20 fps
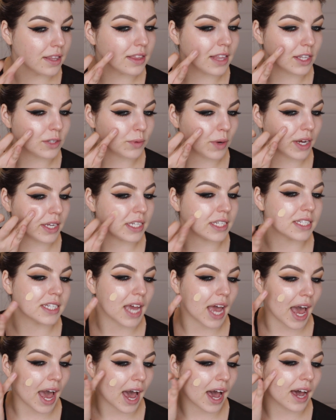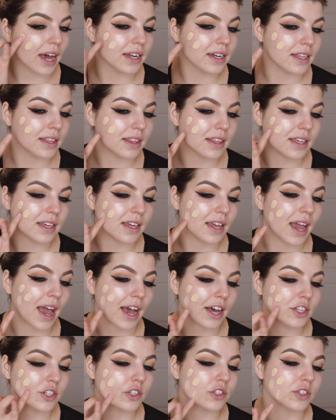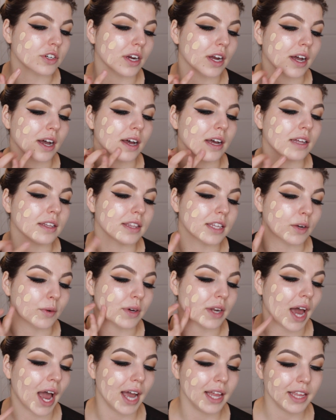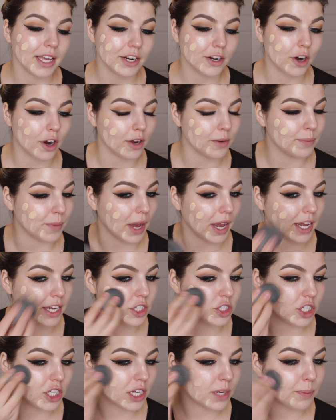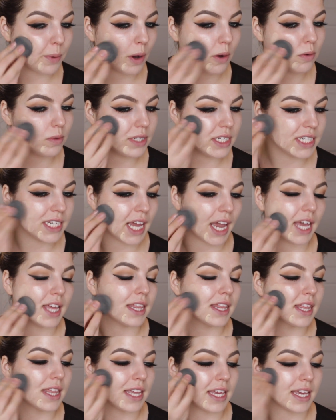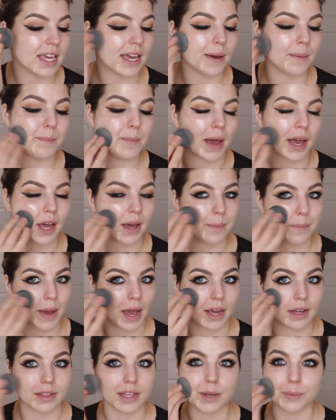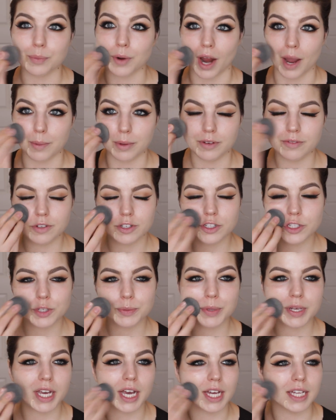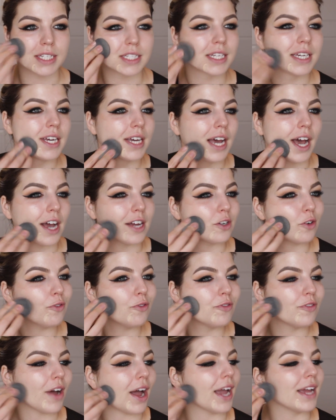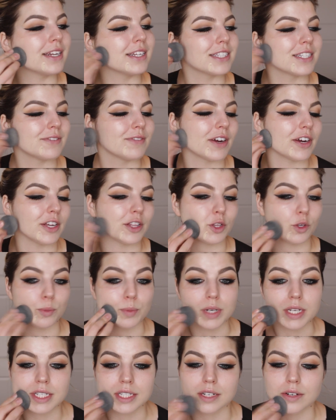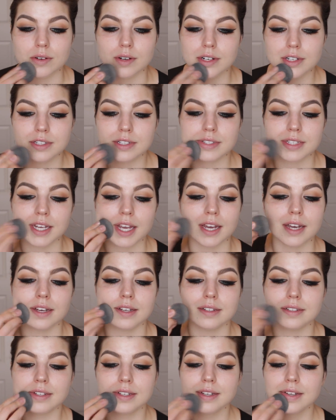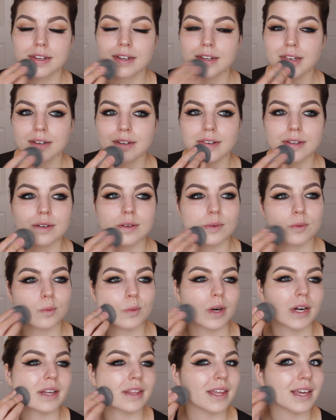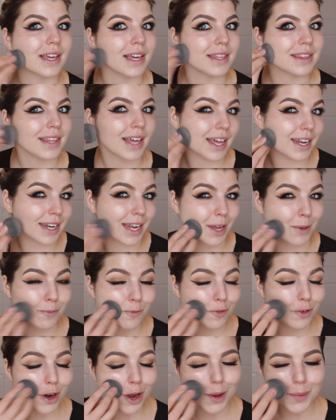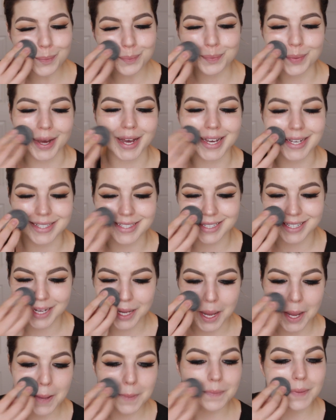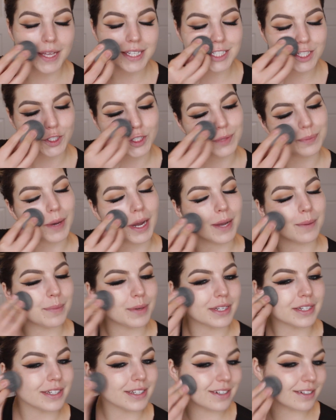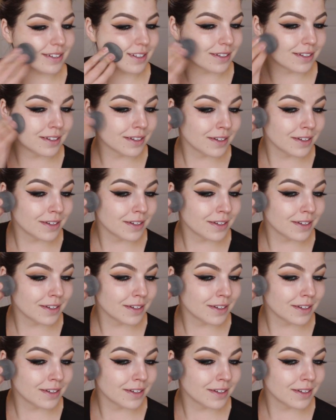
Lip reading: that's why I need to add the extra liquid highlighter on my cheekbones and the BECCA Backlight Priming Filter, because I don't find it's very luminous. I don't understand where they get that name from, but that's just my opinion.